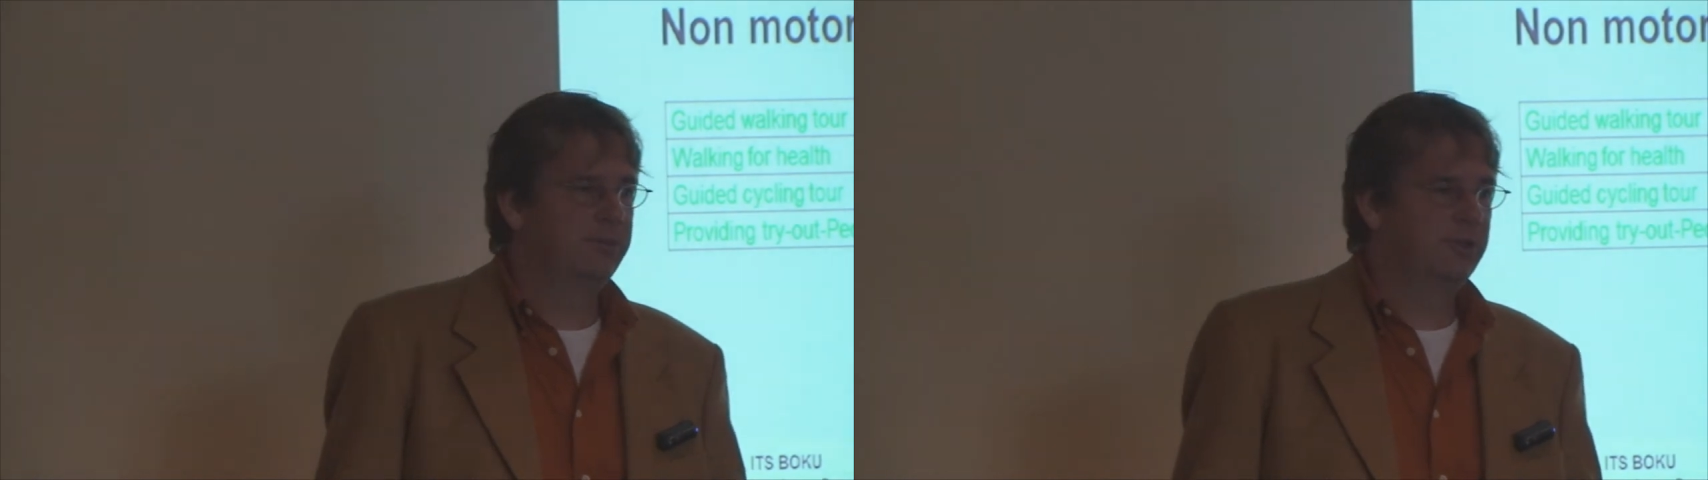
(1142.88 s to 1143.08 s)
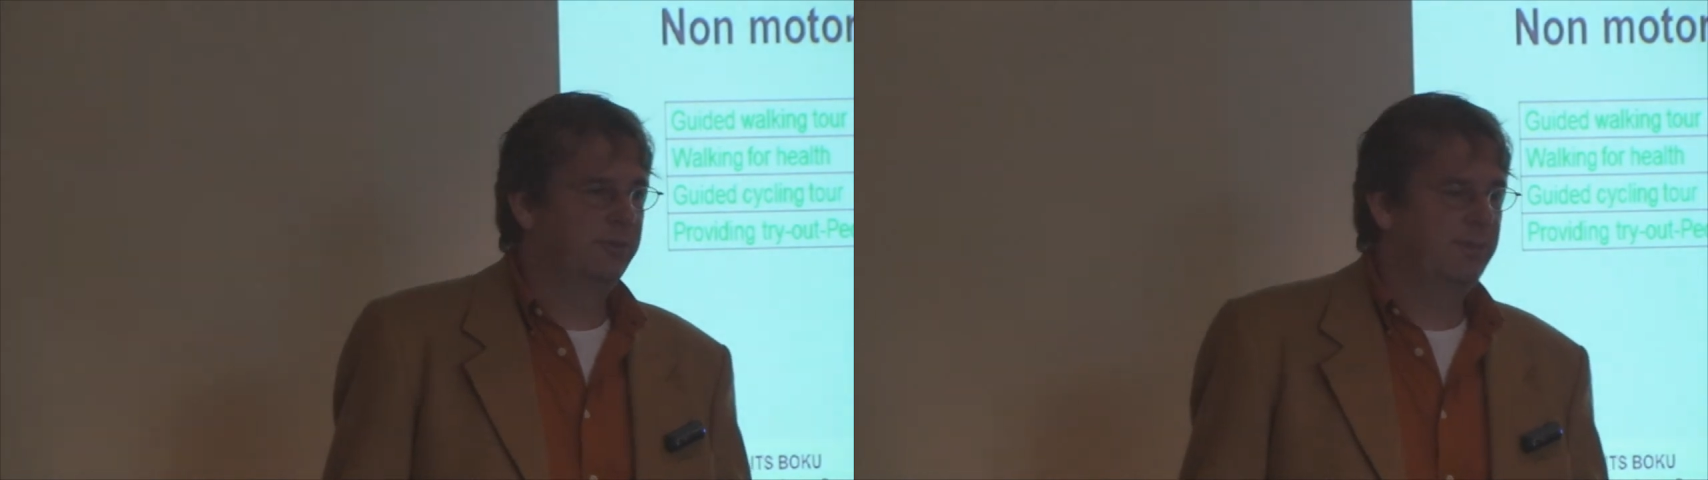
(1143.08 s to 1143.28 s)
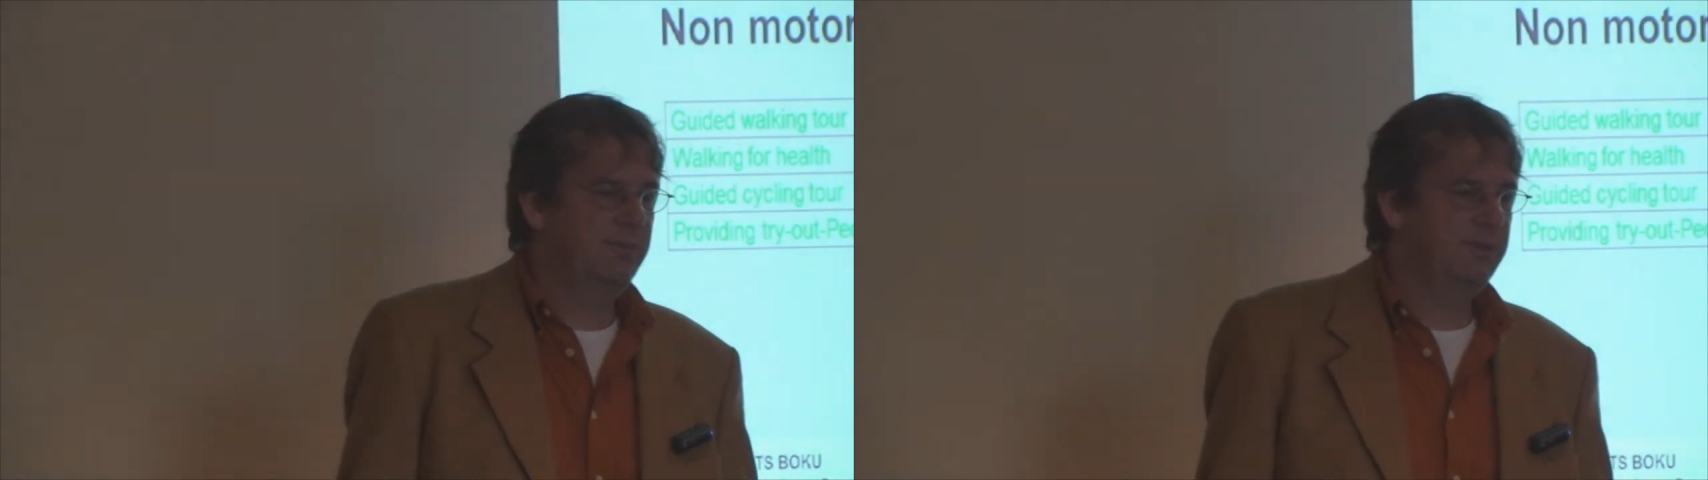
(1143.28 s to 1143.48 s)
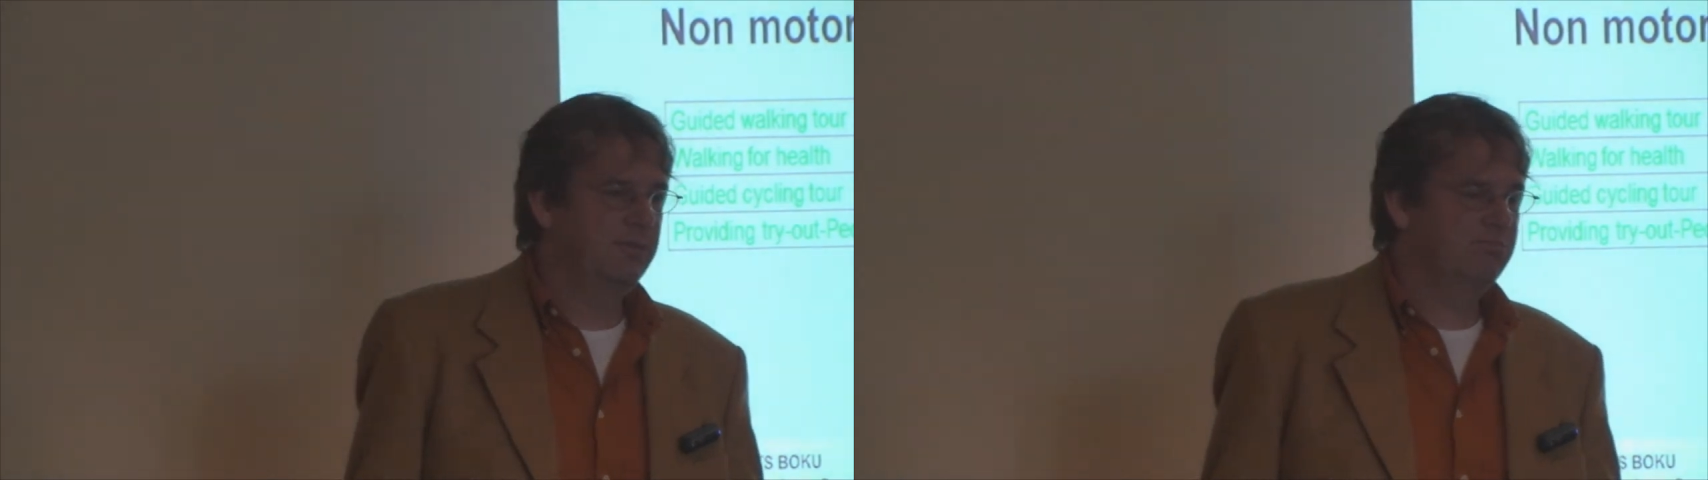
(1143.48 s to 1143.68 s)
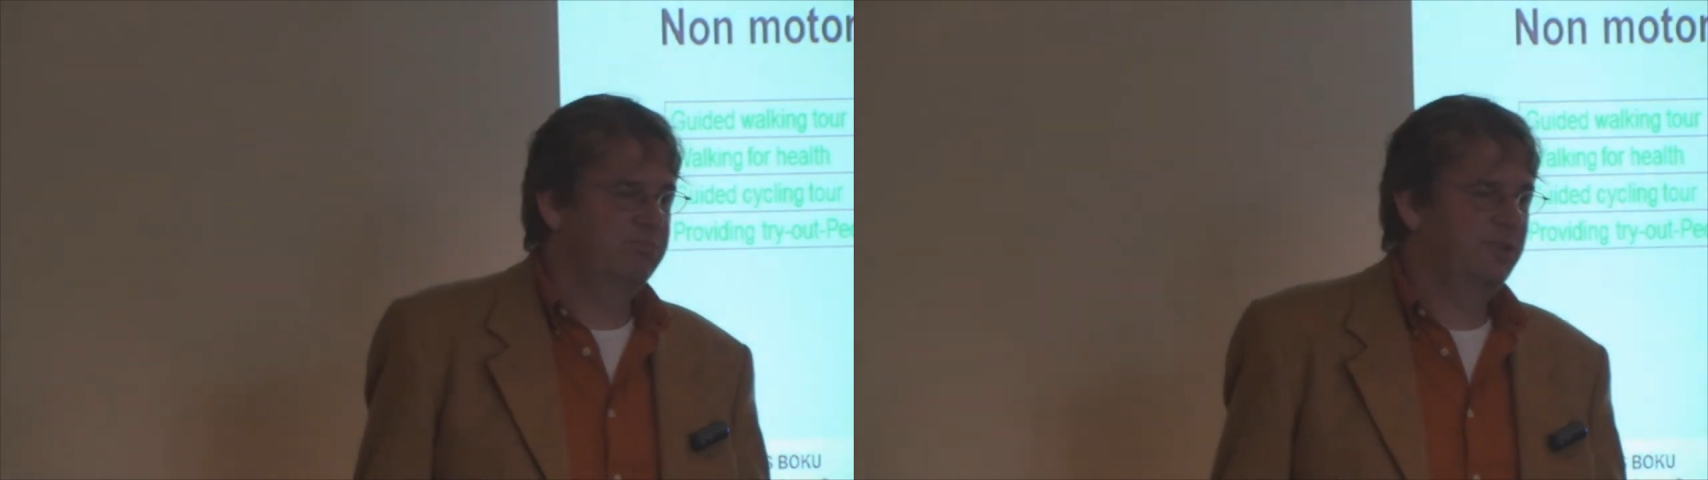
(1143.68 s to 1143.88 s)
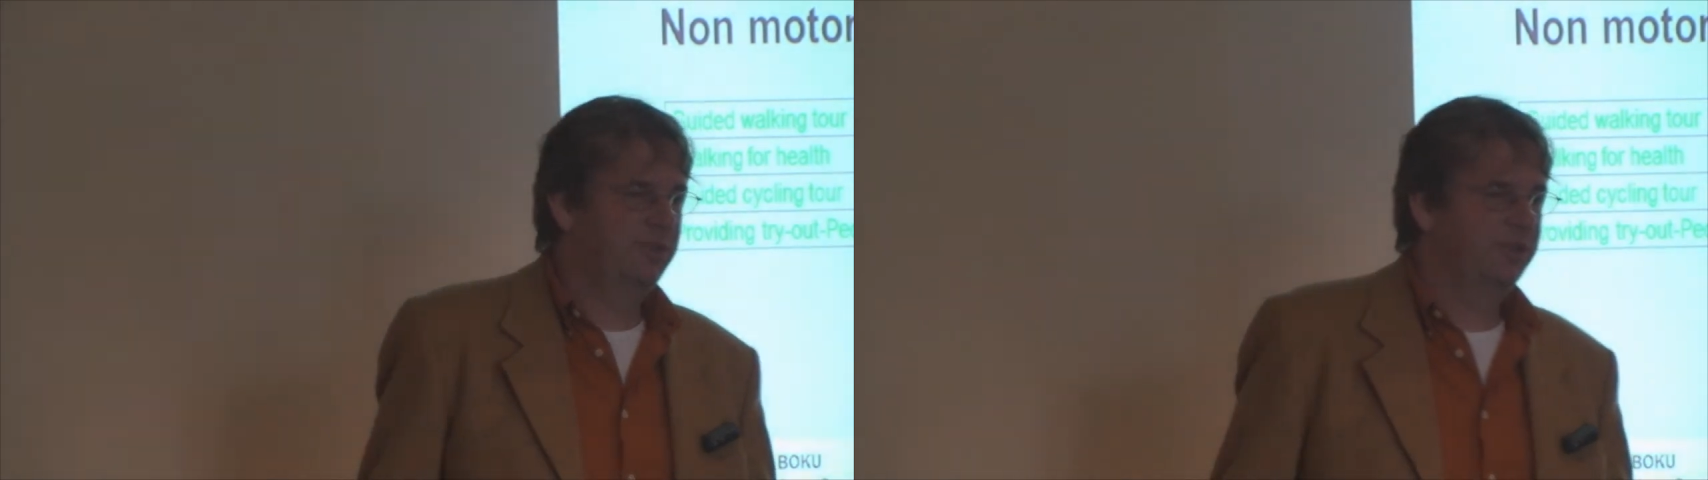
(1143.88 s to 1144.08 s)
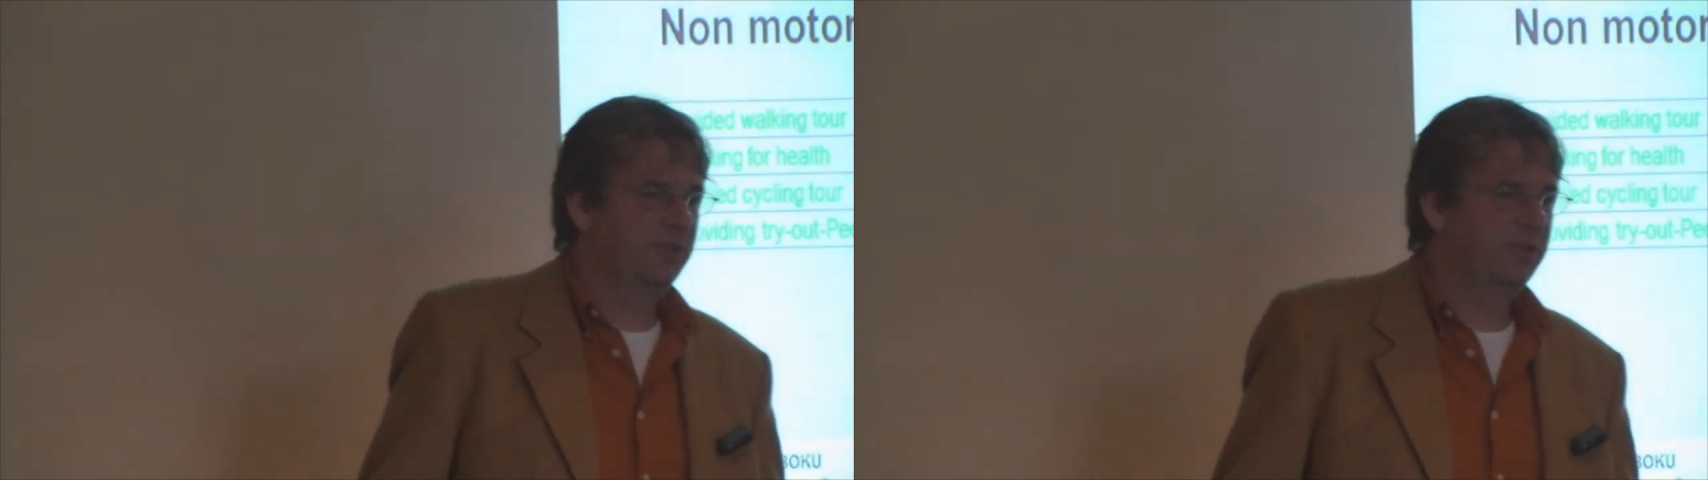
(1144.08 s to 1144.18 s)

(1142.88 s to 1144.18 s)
because maybe this is